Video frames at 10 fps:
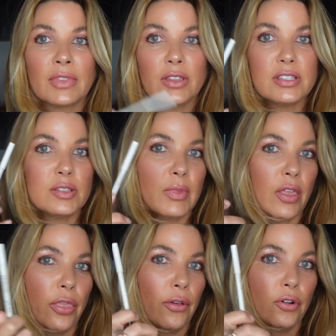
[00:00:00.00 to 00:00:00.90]
This is
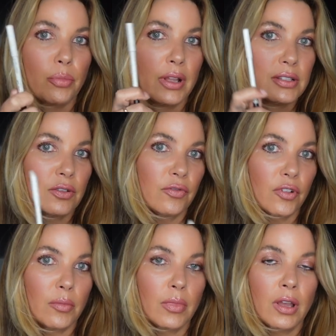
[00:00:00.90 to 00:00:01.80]
my third pencil
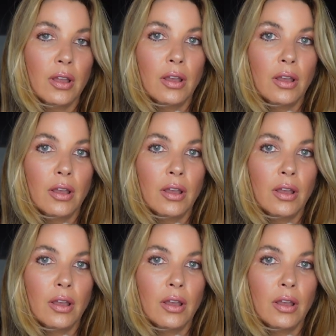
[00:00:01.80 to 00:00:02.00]
from